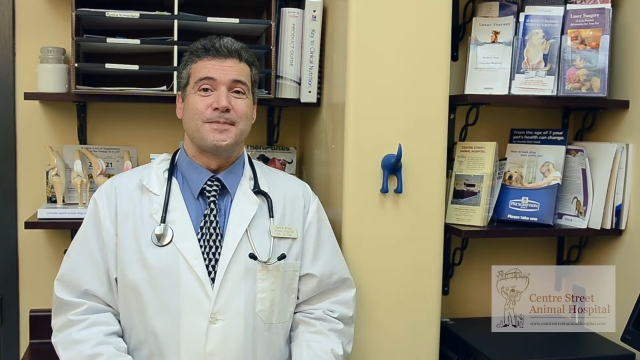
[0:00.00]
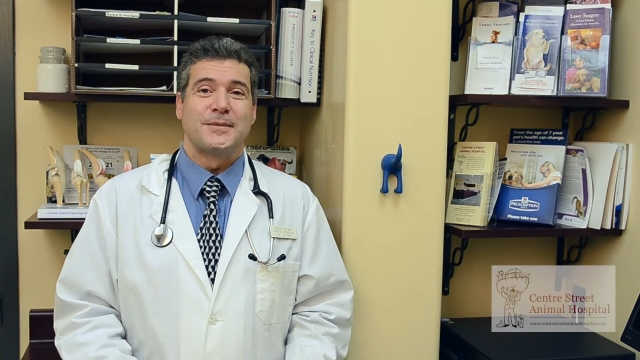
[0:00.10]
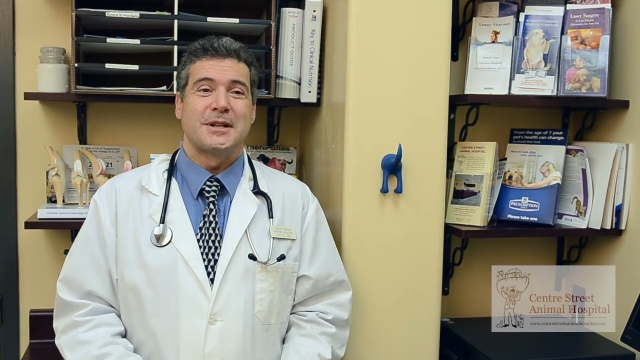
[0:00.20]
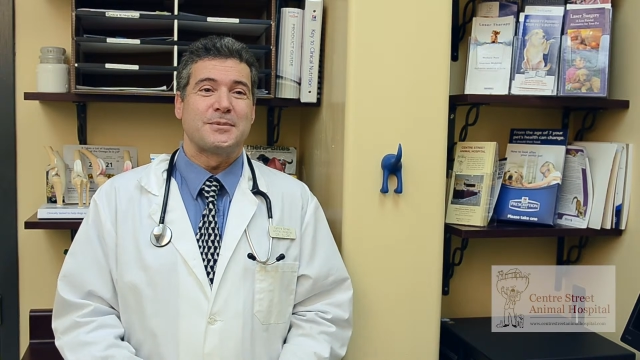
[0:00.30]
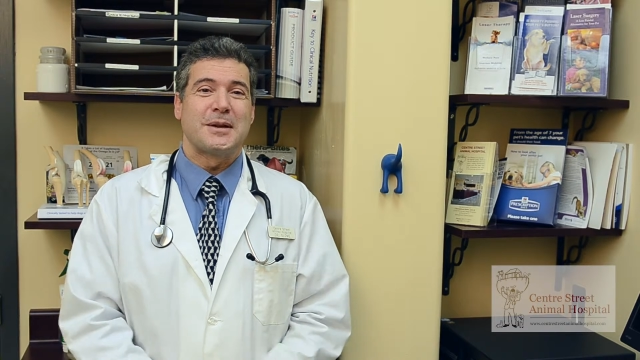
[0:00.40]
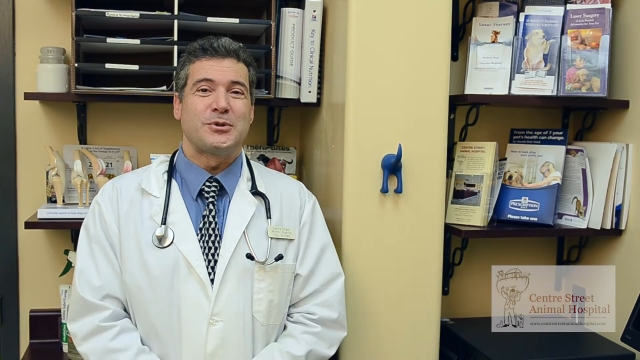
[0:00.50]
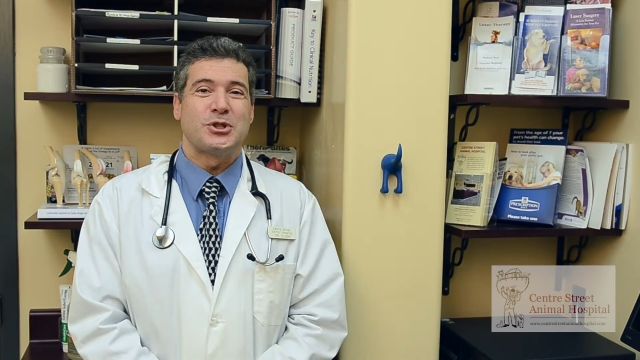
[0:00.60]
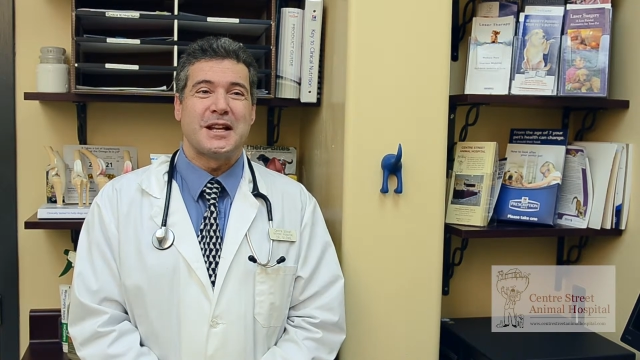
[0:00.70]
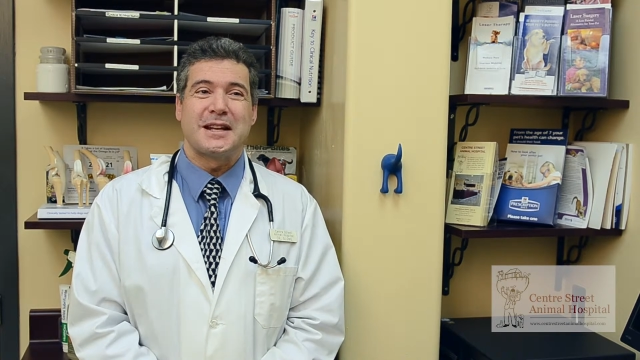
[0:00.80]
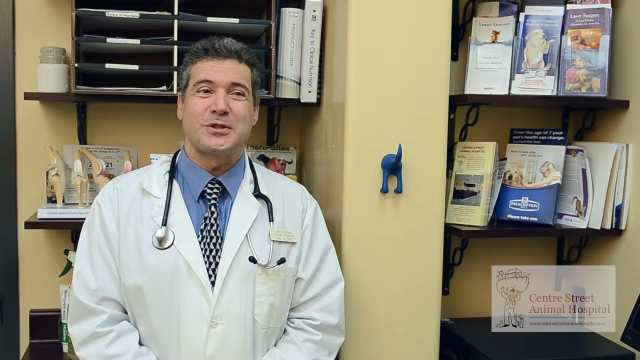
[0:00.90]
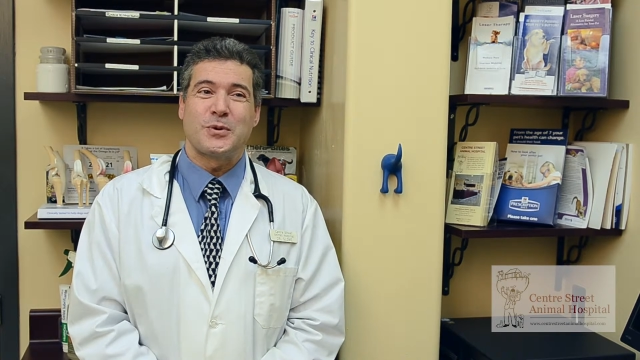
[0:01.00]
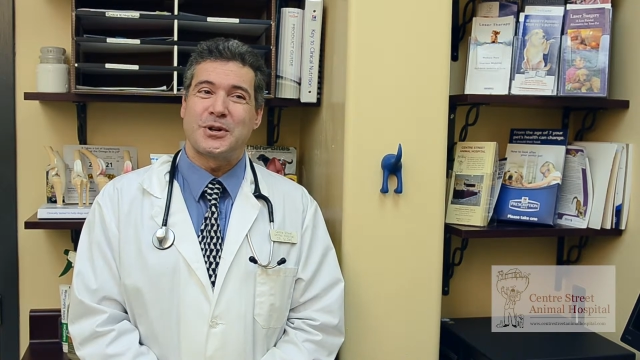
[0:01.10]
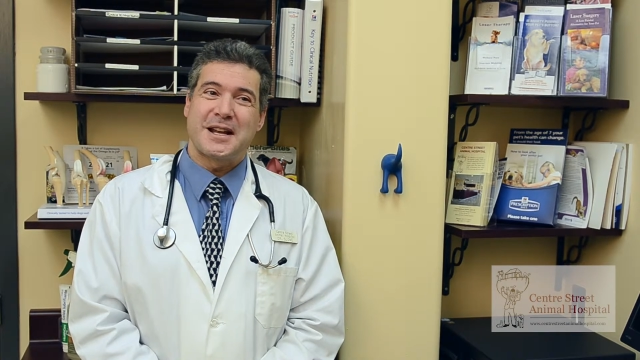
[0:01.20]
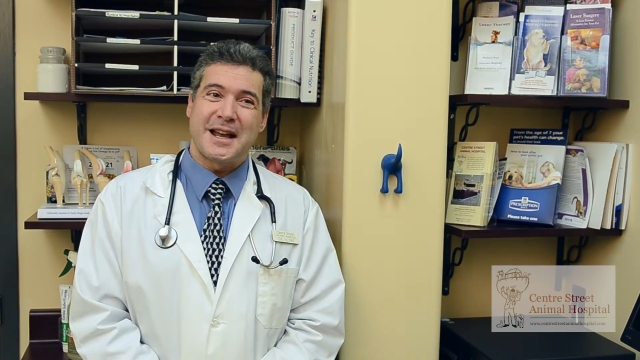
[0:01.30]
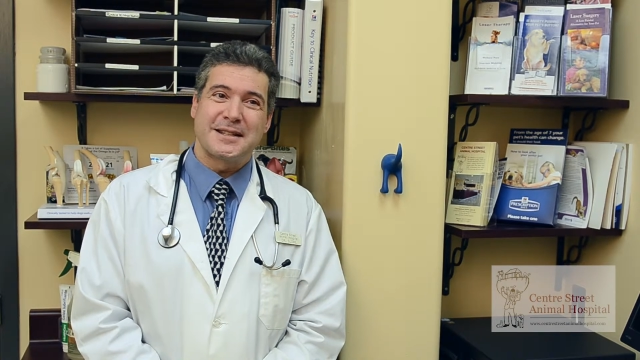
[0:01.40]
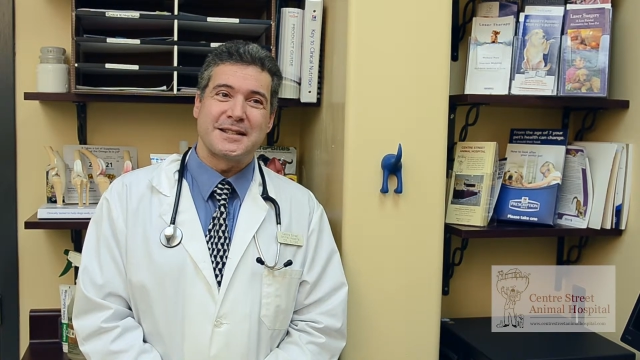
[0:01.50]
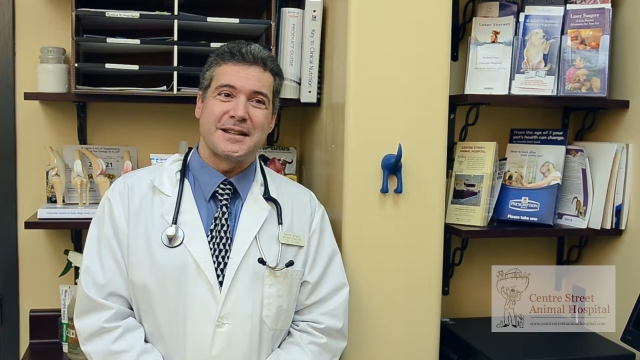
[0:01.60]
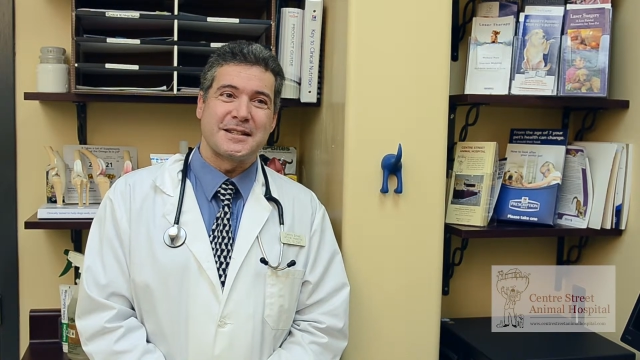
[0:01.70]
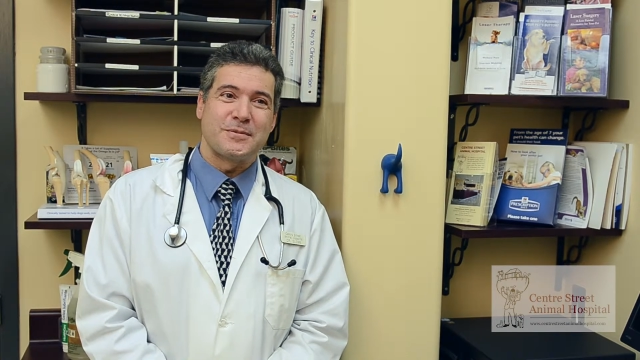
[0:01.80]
Sometimes genetics work against us,